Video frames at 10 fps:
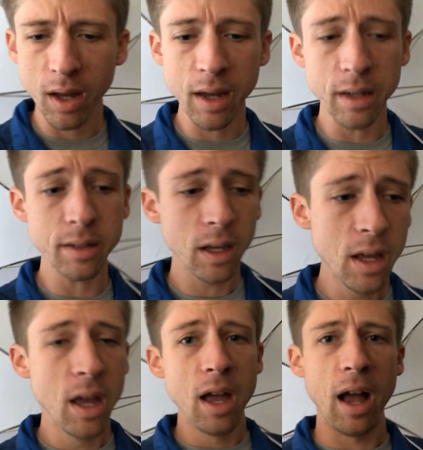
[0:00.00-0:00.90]
And
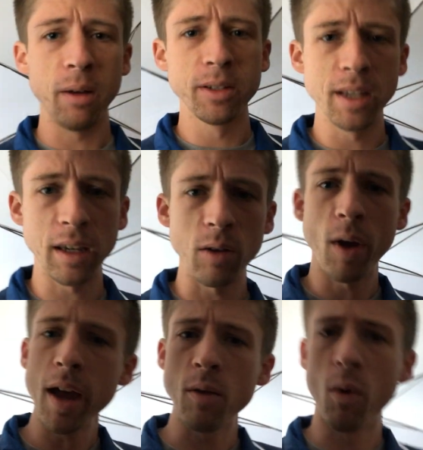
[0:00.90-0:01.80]
I was thinking,
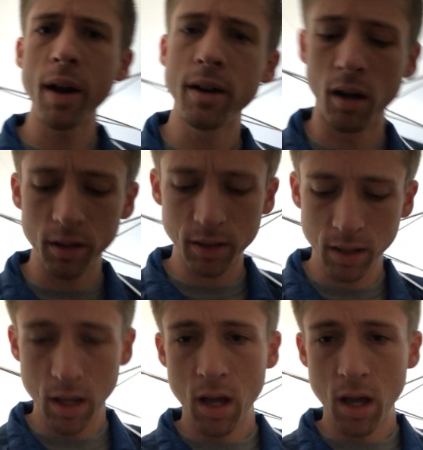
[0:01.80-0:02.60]
hey, why not